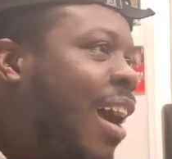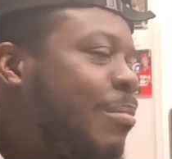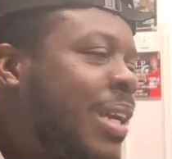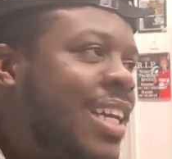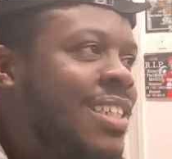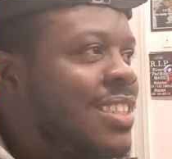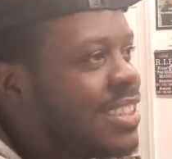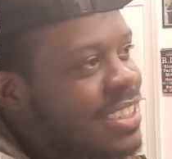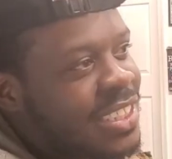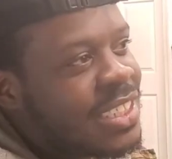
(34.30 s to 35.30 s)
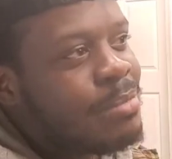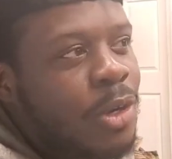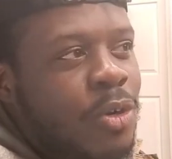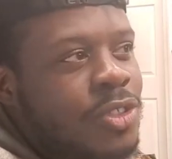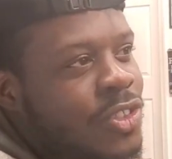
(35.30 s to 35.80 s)
I mean, just
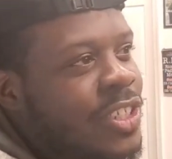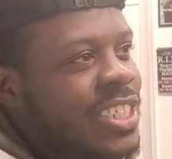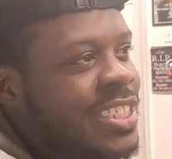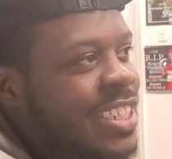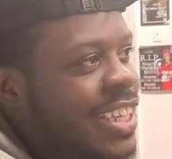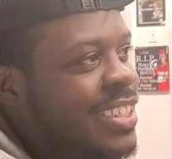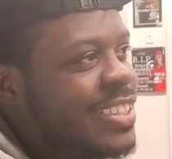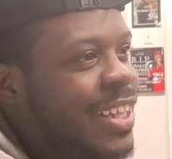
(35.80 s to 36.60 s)
typical street shit.